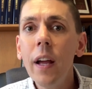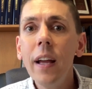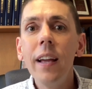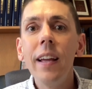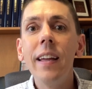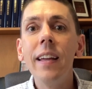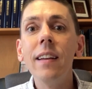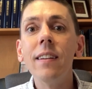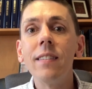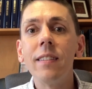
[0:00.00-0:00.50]

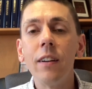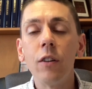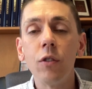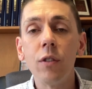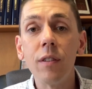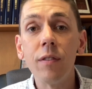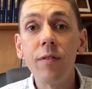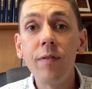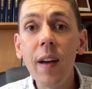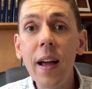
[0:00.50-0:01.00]
he is their
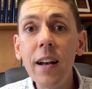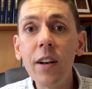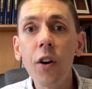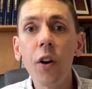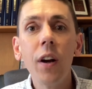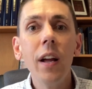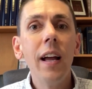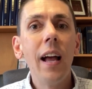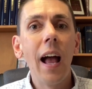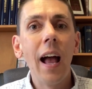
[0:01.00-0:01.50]

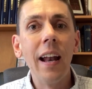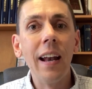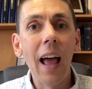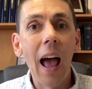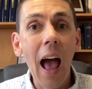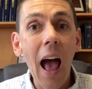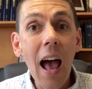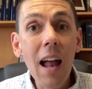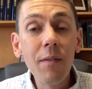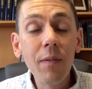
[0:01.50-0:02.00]
defender and
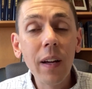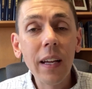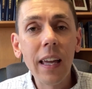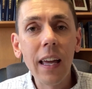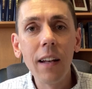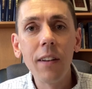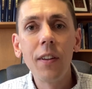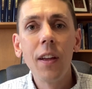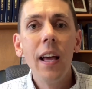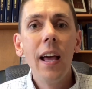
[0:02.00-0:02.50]

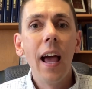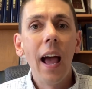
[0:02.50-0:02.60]
advocate,